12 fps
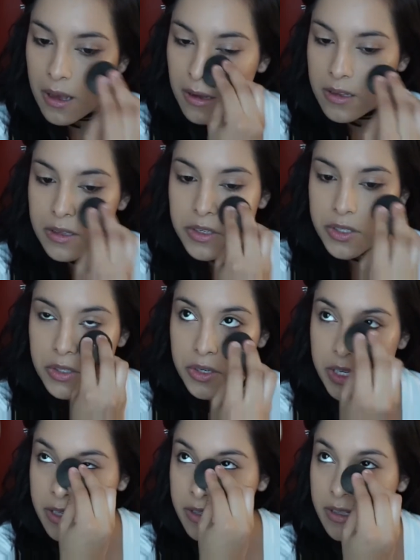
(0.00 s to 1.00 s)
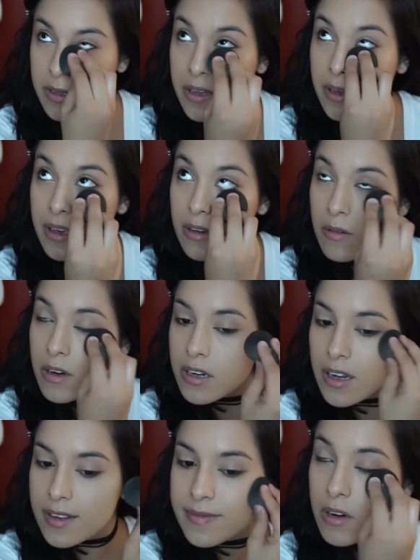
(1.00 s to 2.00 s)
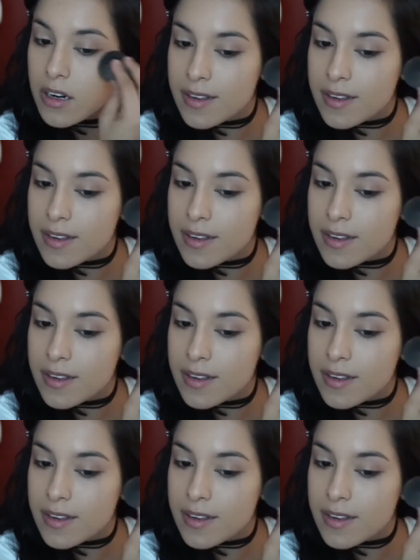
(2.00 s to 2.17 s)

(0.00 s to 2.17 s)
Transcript: All the streaks and whatnot.